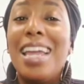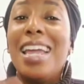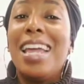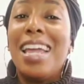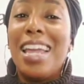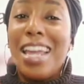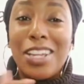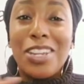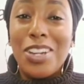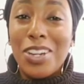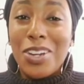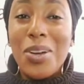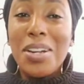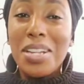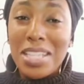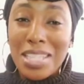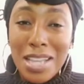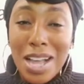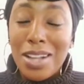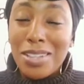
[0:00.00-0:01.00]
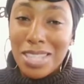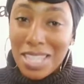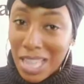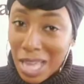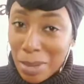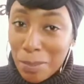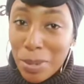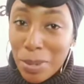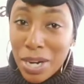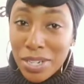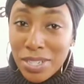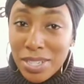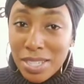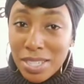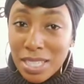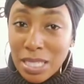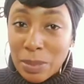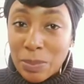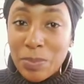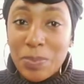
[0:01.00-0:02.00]
and you're gonna talk to that
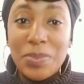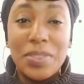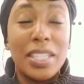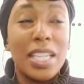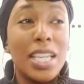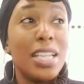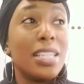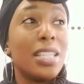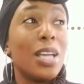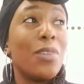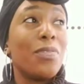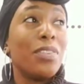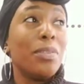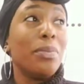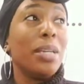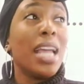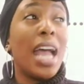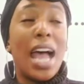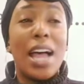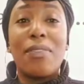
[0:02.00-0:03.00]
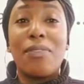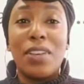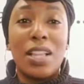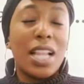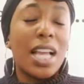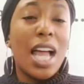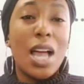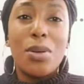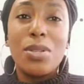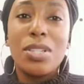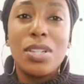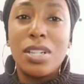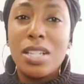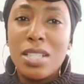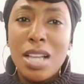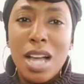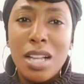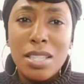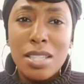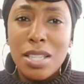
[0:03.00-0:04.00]
person. And so for me, I felt like I was going to
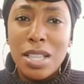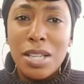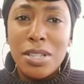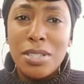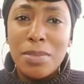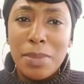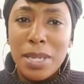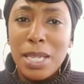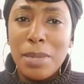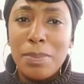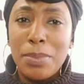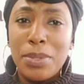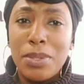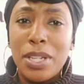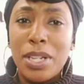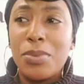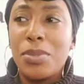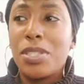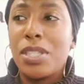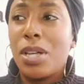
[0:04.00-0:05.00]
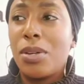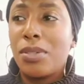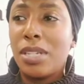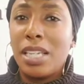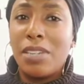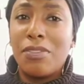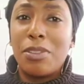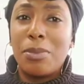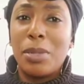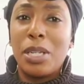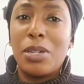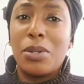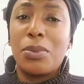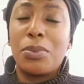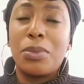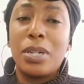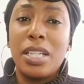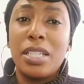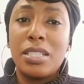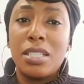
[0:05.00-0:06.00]
talk to those people. There was no need for me to
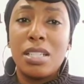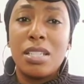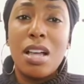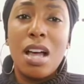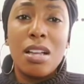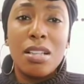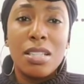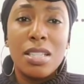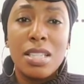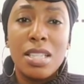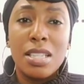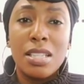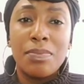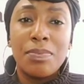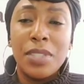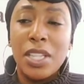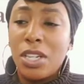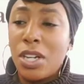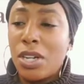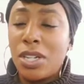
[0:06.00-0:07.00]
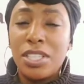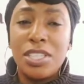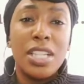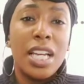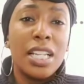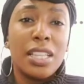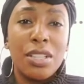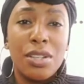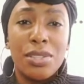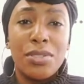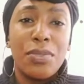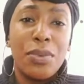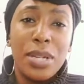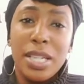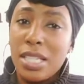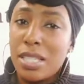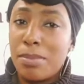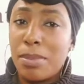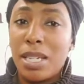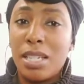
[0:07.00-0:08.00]
rush to talk to, you know, and check those
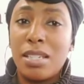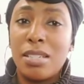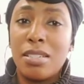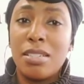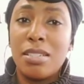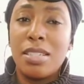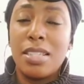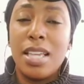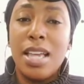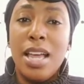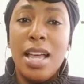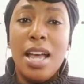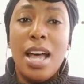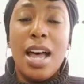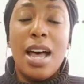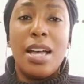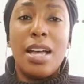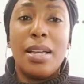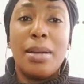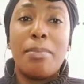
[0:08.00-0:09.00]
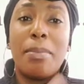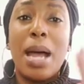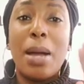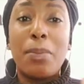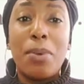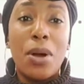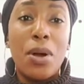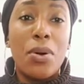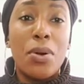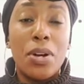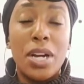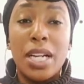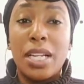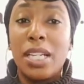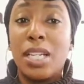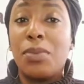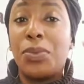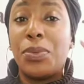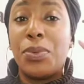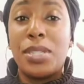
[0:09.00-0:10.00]
voicemails. My
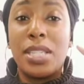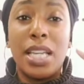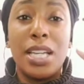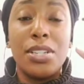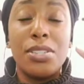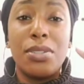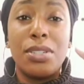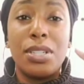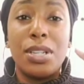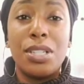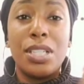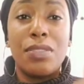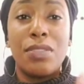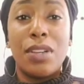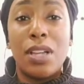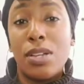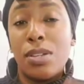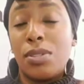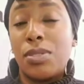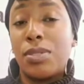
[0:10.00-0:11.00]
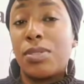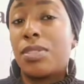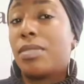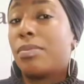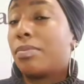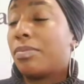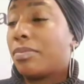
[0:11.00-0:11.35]
priority was answering those phones,